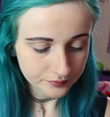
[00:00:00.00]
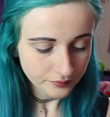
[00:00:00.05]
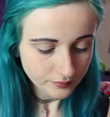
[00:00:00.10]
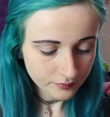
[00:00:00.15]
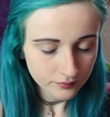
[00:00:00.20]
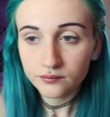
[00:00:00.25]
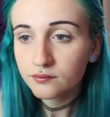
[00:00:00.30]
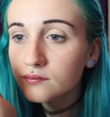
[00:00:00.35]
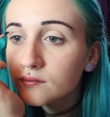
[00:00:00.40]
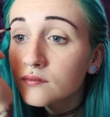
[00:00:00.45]

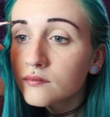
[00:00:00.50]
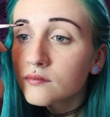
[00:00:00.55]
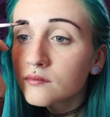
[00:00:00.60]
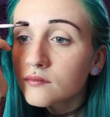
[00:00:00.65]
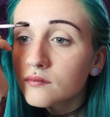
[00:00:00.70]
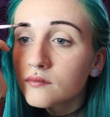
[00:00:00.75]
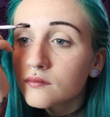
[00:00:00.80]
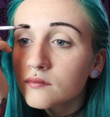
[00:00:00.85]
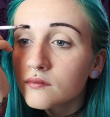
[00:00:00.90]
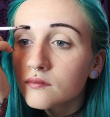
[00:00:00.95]

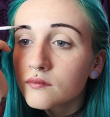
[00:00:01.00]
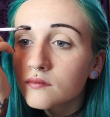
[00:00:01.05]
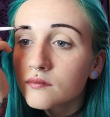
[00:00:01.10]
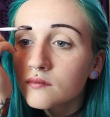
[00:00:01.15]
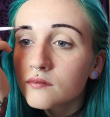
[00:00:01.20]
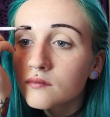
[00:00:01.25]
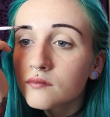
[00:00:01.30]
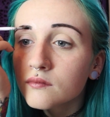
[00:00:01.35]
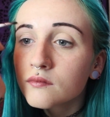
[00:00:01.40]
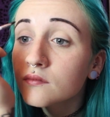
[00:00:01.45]

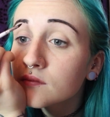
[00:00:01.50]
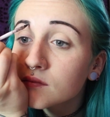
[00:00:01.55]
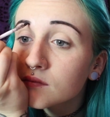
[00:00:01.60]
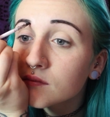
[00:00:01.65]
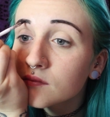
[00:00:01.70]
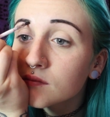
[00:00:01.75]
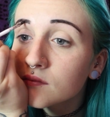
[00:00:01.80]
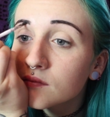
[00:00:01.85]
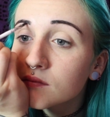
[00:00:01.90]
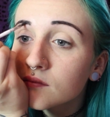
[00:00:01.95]

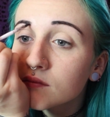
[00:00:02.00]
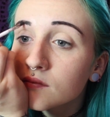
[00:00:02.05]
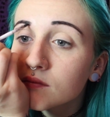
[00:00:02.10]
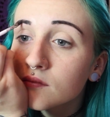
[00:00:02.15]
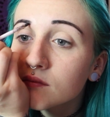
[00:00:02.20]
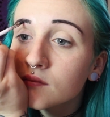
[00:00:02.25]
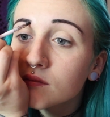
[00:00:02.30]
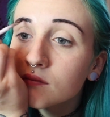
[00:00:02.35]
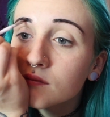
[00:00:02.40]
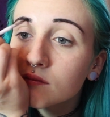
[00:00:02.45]

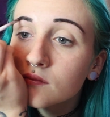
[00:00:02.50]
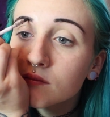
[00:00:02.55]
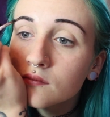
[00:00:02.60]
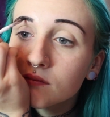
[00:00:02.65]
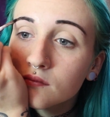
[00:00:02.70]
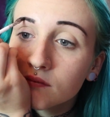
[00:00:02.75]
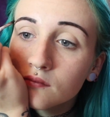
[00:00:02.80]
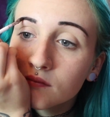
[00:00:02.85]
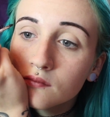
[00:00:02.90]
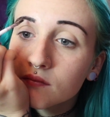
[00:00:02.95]

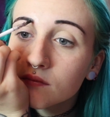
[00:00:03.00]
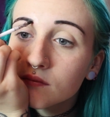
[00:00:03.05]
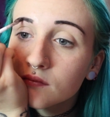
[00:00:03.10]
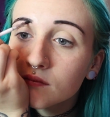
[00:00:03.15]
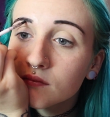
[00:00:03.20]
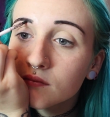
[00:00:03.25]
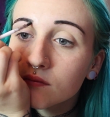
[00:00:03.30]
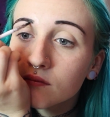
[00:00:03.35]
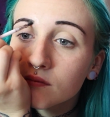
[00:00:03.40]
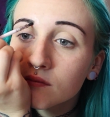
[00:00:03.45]

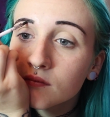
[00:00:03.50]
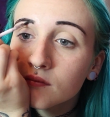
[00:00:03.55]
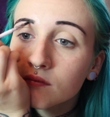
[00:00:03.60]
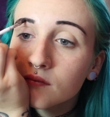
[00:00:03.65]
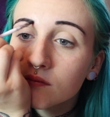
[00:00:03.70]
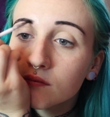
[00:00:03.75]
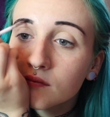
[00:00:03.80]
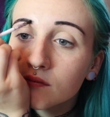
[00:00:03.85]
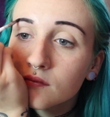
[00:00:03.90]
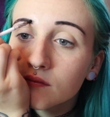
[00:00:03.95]

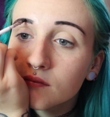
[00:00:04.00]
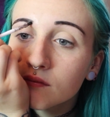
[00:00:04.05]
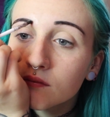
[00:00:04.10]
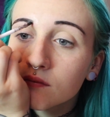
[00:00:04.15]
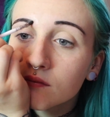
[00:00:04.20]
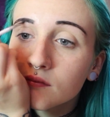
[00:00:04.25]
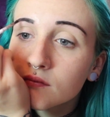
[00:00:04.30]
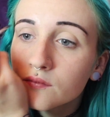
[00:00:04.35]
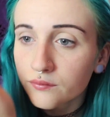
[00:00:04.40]
[no speech]